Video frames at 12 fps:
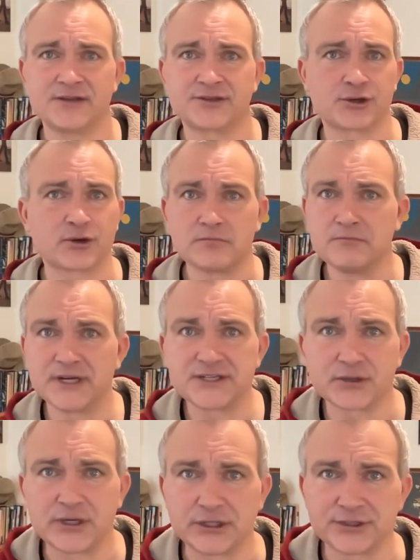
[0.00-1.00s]
certain
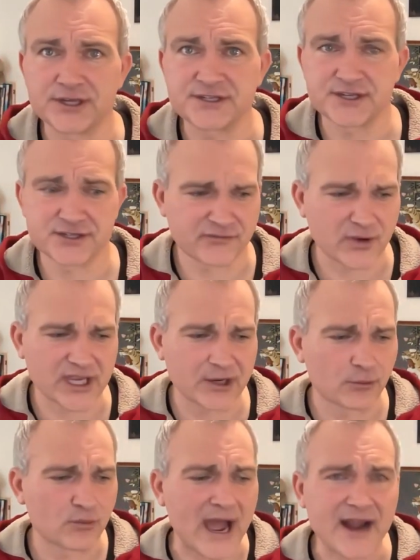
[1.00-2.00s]
mental illnesses, if we could
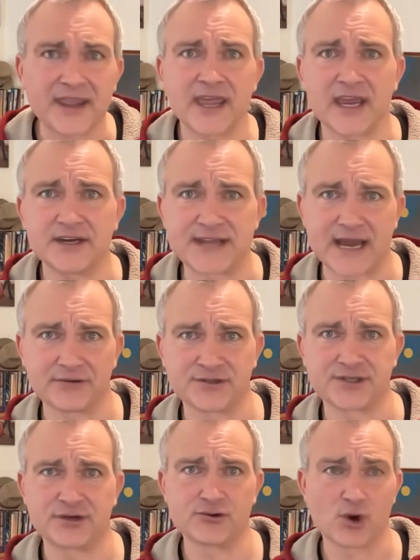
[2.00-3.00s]
eradicate Down
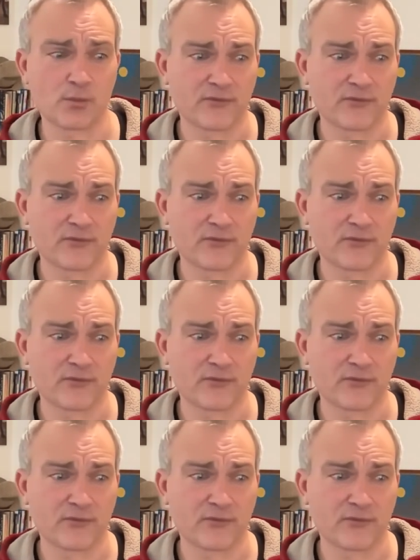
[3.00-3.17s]
syndrome,